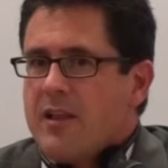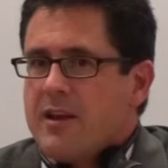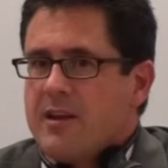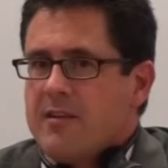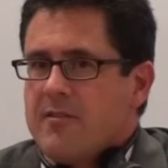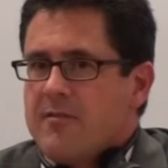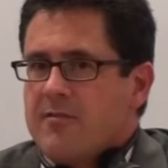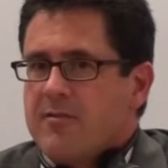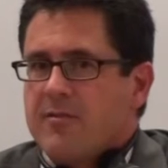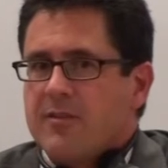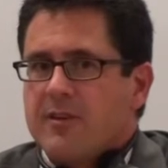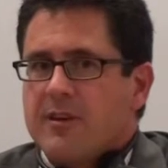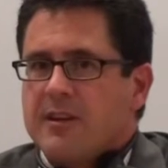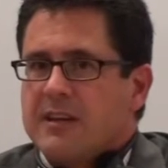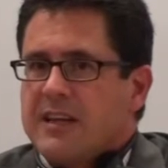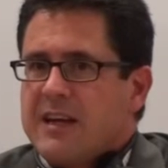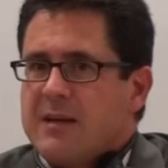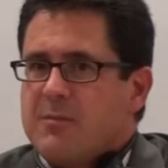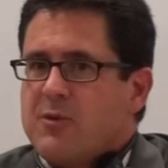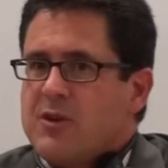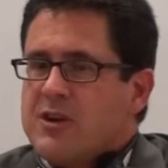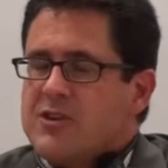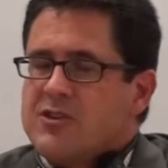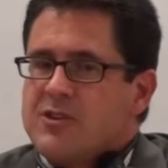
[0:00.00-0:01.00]
quality of
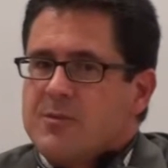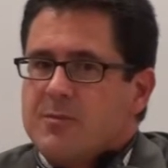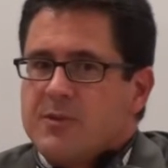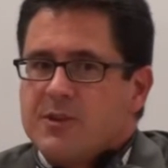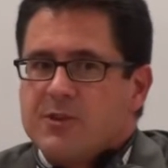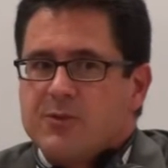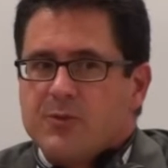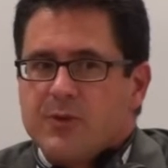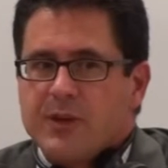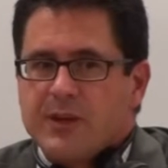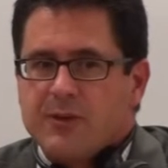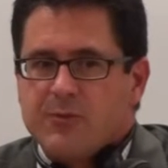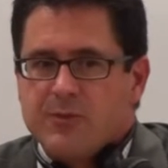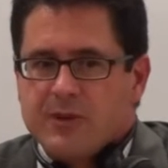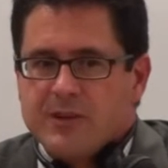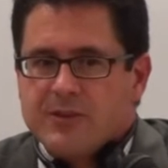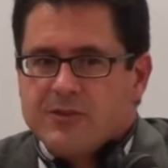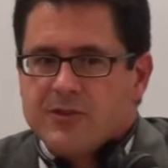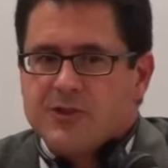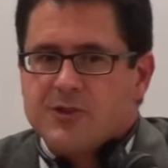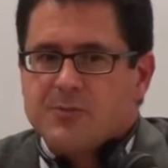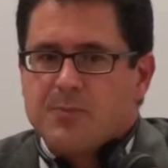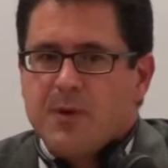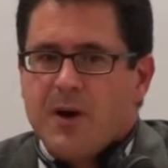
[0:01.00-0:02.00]
collaboration between
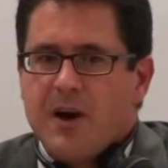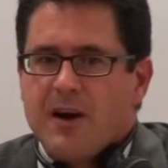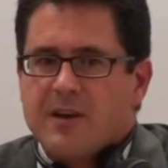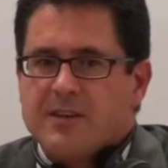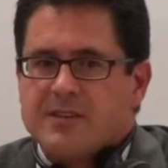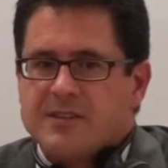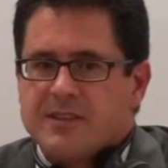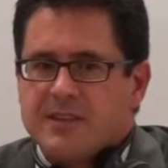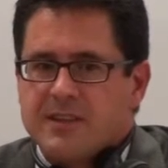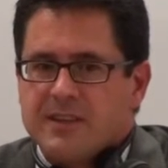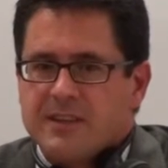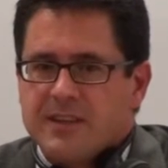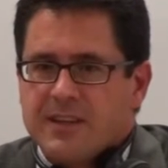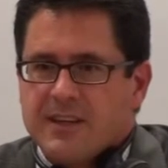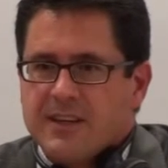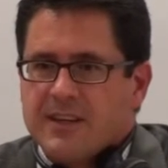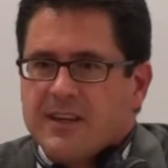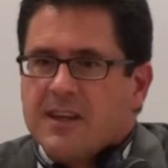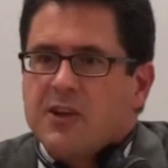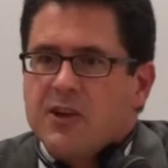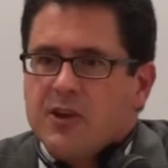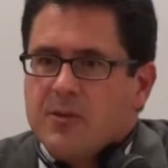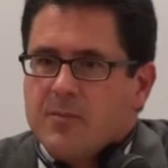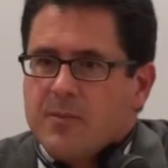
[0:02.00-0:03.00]
research parks
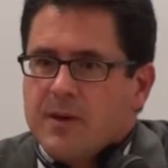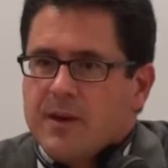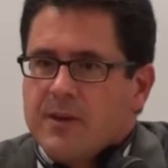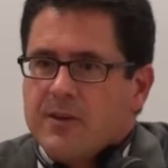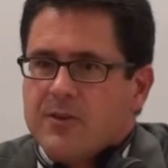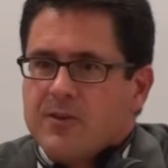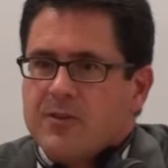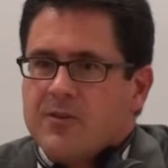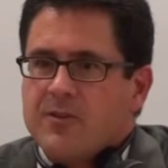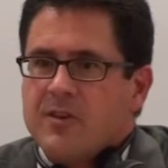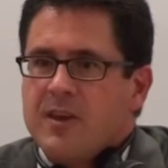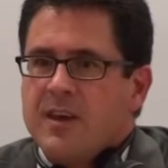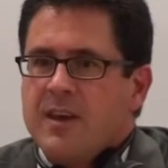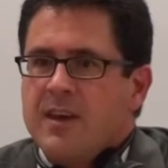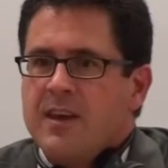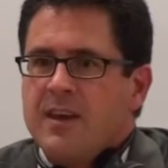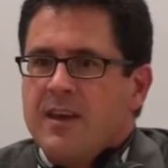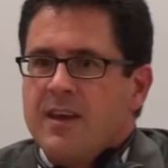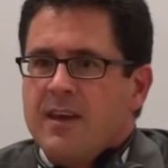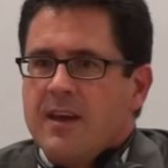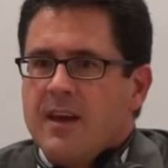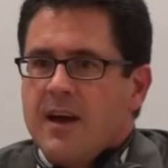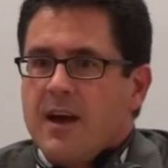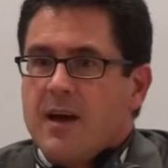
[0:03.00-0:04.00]
and incubators,
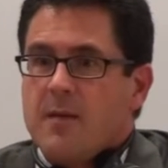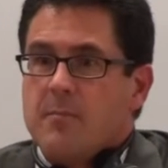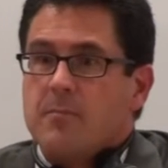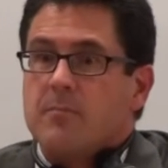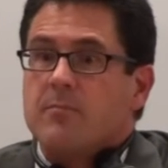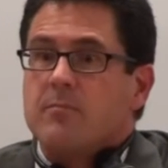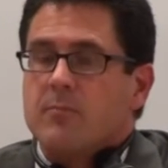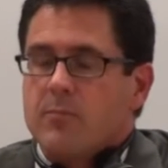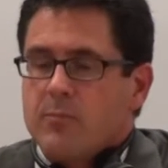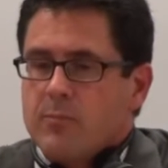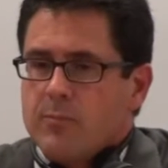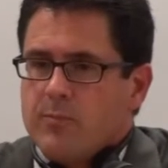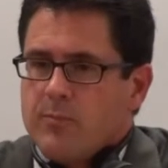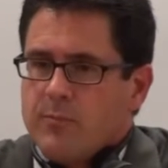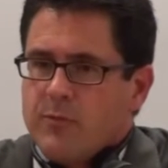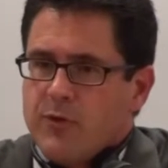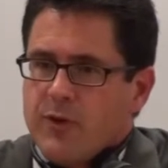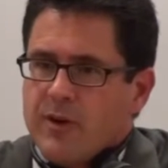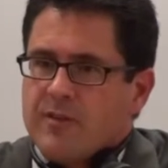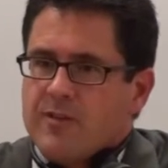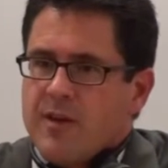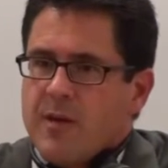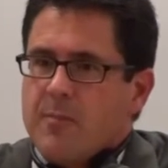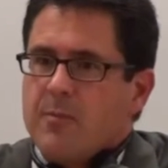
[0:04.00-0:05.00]

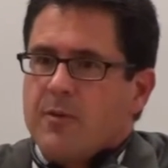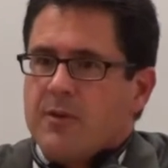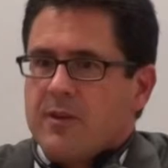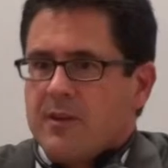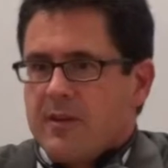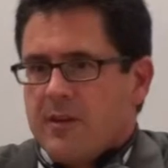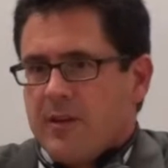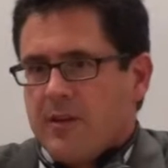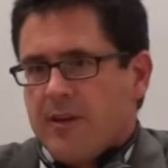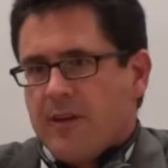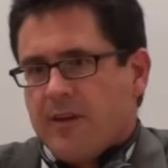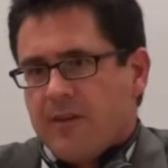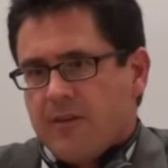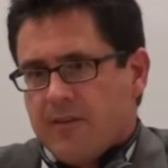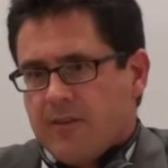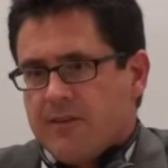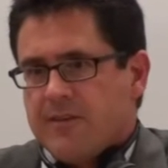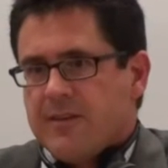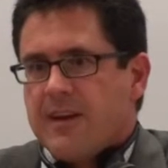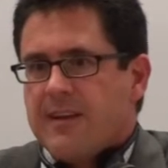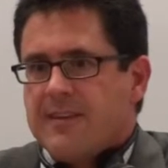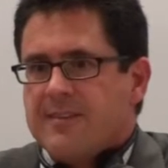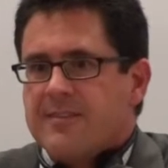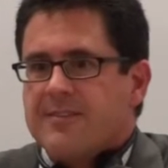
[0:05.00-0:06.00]
for example, in the
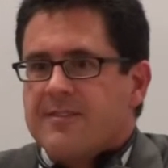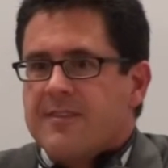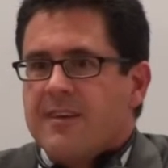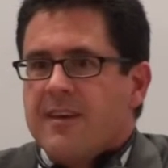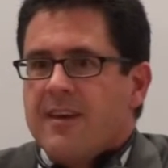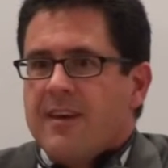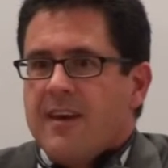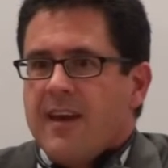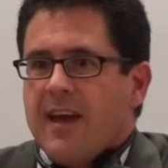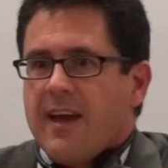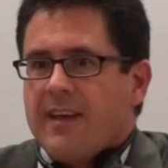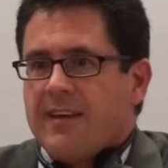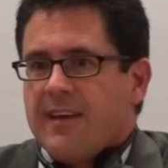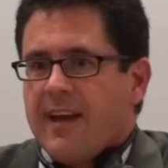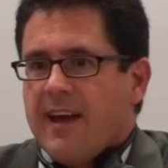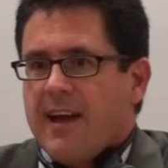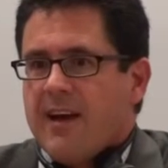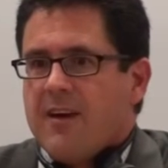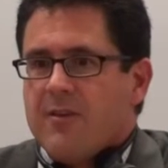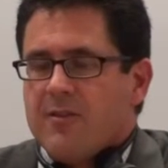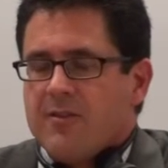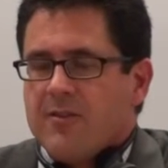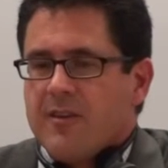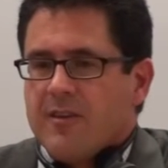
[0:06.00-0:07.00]
United States, and
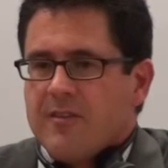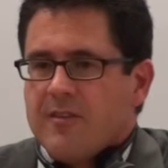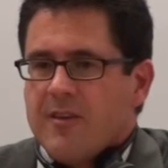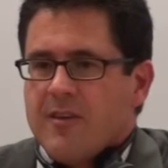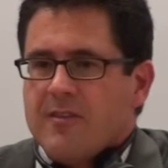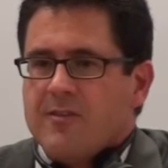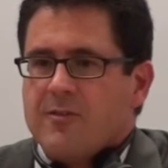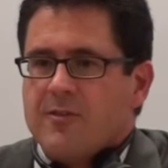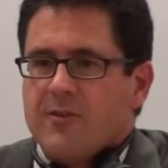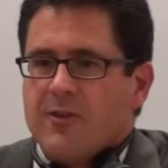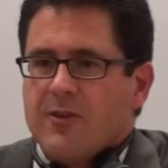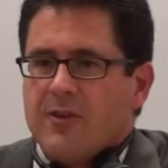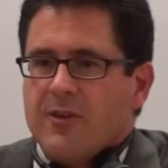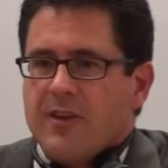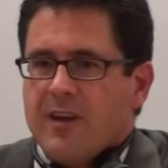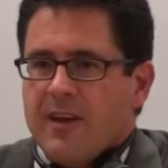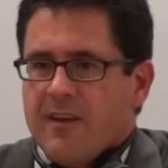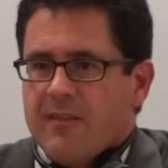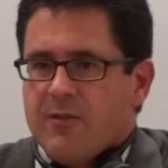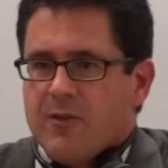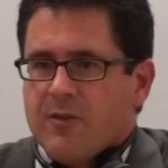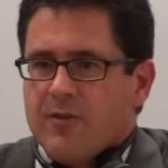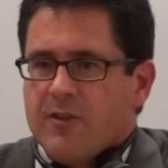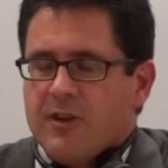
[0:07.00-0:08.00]
how
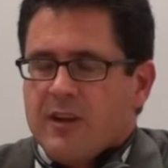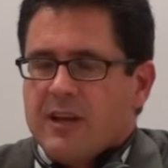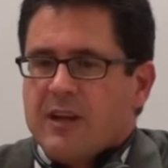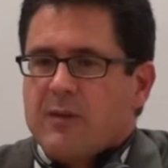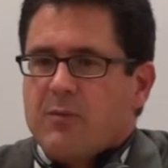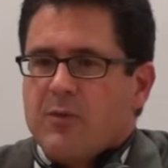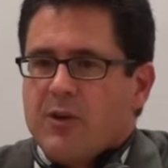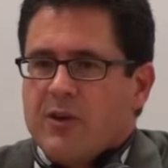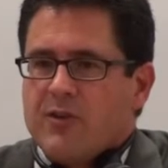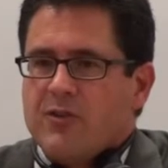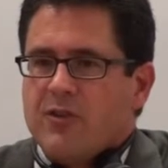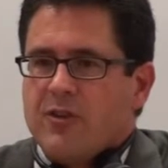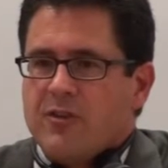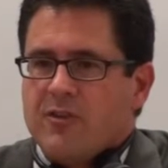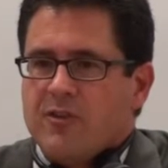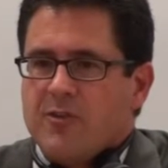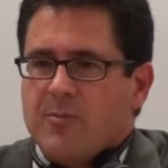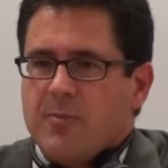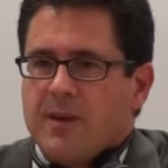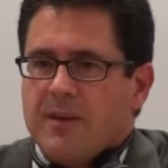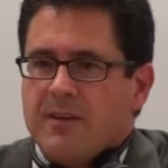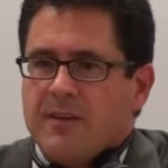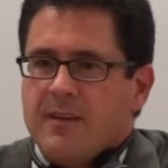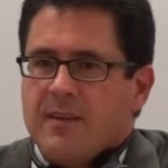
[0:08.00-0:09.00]
successful have those
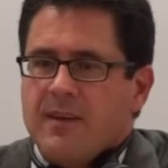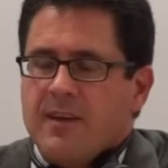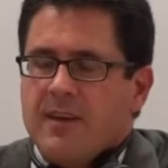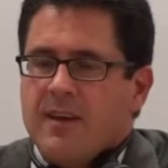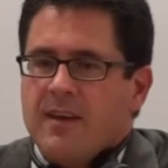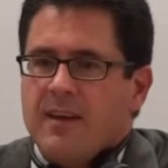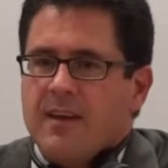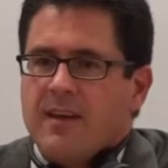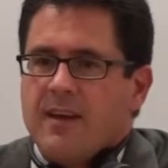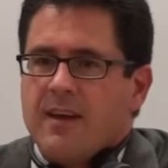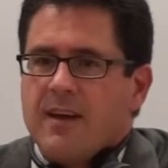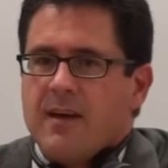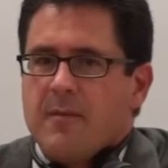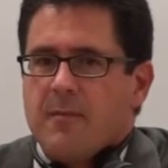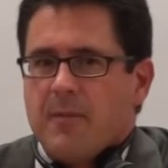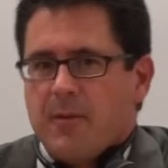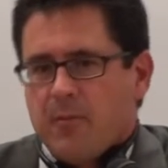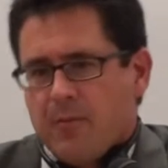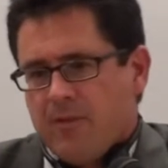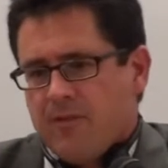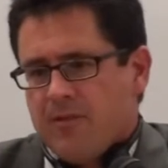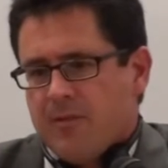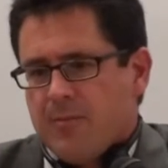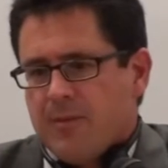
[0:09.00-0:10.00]
collaborations been?
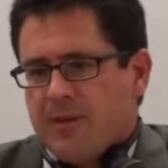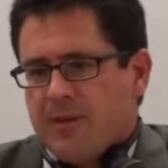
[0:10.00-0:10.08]
And